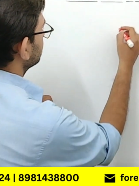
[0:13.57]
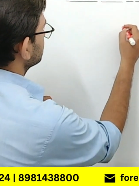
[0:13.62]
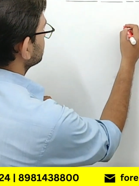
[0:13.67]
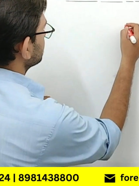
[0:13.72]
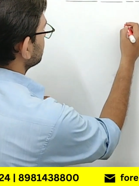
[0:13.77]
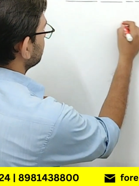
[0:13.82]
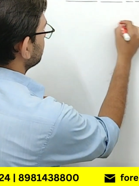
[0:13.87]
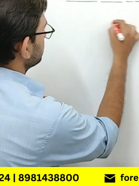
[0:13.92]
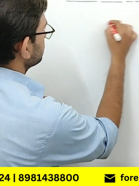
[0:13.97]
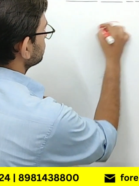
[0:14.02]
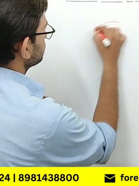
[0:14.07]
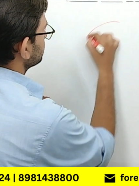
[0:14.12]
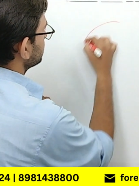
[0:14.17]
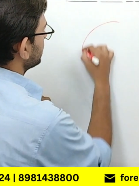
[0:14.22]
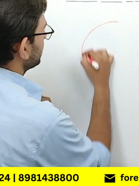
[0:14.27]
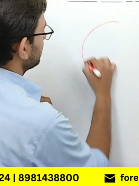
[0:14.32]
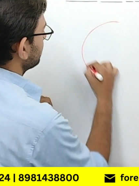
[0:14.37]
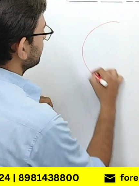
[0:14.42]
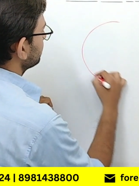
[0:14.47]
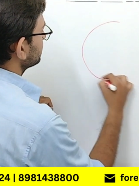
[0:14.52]
Suppose we
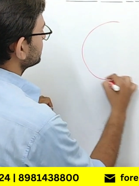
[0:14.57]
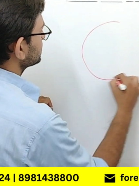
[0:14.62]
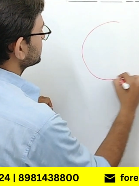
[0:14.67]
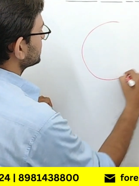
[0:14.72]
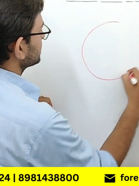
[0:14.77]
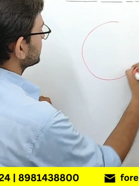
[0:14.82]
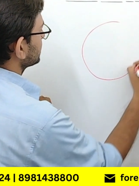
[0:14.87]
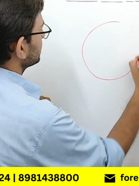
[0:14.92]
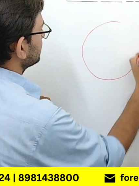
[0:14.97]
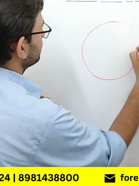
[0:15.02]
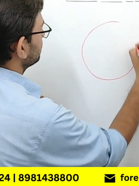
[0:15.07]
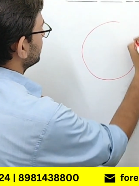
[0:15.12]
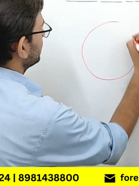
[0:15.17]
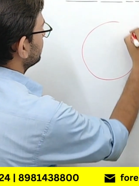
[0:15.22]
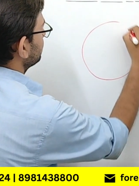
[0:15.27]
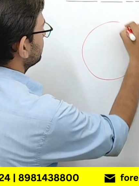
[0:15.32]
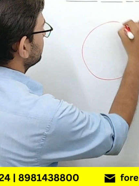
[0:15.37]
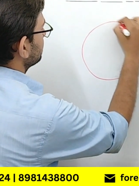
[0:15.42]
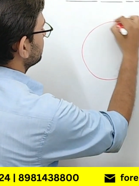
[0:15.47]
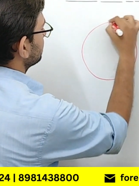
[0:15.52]
have circle
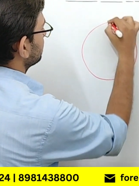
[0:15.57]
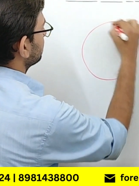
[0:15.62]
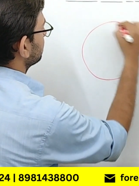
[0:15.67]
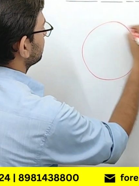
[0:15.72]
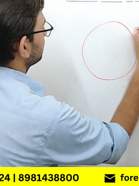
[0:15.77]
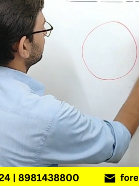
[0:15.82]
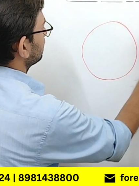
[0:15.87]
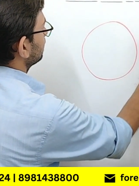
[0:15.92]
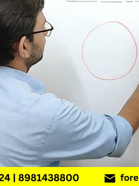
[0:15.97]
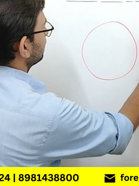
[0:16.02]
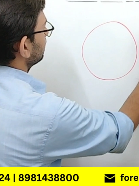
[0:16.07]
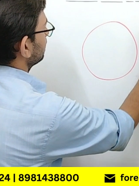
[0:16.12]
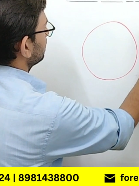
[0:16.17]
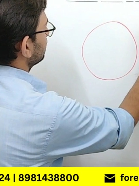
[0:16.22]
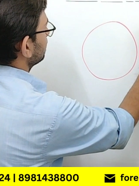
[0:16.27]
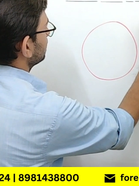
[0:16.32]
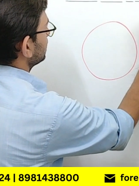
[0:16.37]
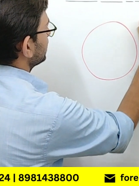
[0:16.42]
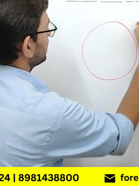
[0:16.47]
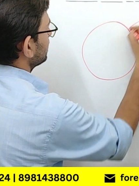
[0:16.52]
1,
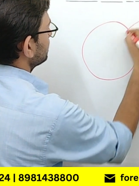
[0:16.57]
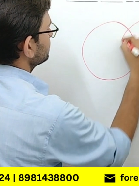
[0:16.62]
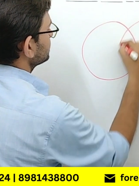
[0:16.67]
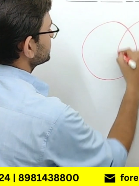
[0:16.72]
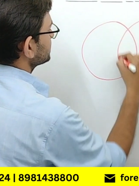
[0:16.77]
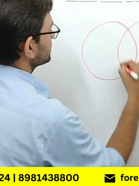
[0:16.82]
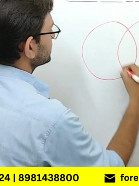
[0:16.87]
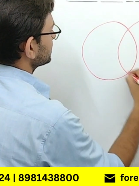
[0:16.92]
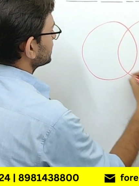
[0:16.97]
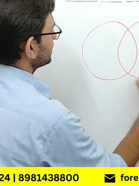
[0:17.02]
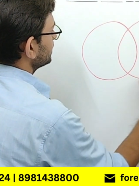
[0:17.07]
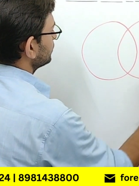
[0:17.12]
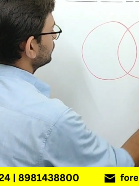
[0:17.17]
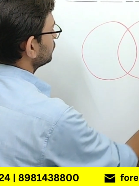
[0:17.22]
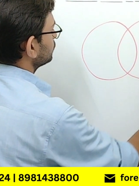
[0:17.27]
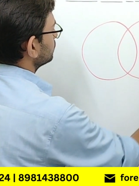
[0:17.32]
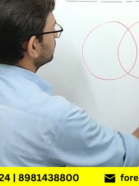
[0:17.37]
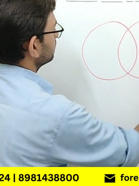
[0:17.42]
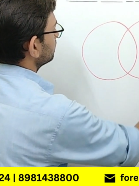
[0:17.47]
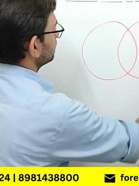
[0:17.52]
we have circle
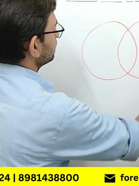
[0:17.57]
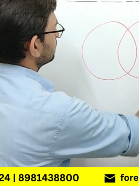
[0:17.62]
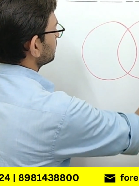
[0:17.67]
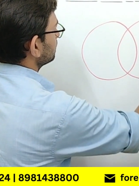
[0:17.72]
2.